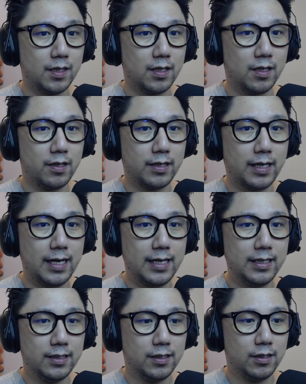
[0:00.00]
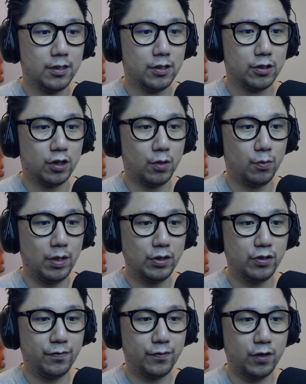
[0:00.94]
Okay. So
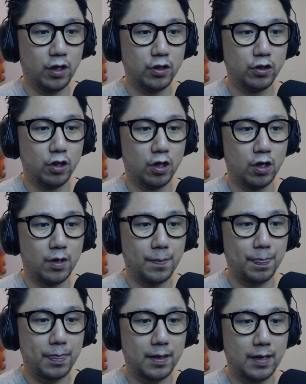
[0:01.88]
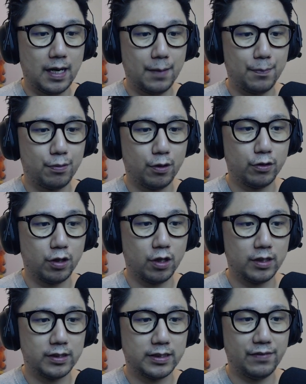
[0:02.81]
once you've got your uh,
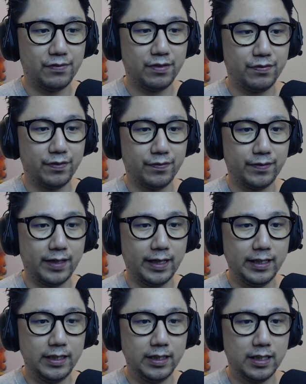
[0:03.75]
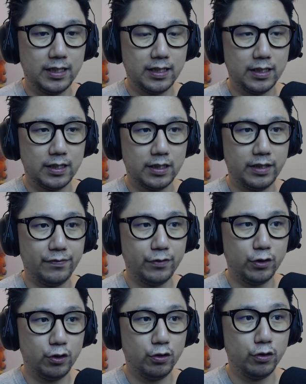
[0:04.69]
Proton seven fifteen, if
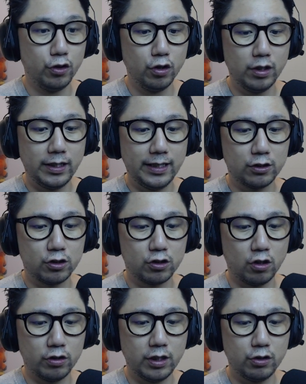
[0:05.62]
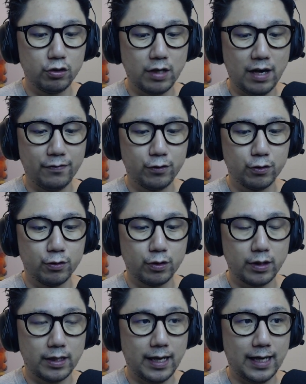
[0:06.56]
you newly installed it, you have to
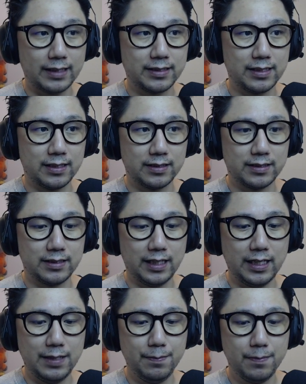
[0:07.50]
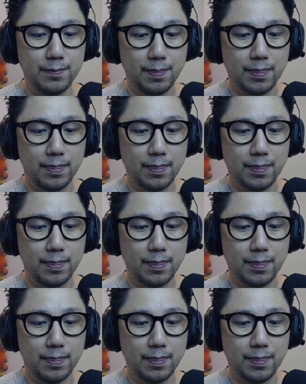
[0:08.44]
exit Steam.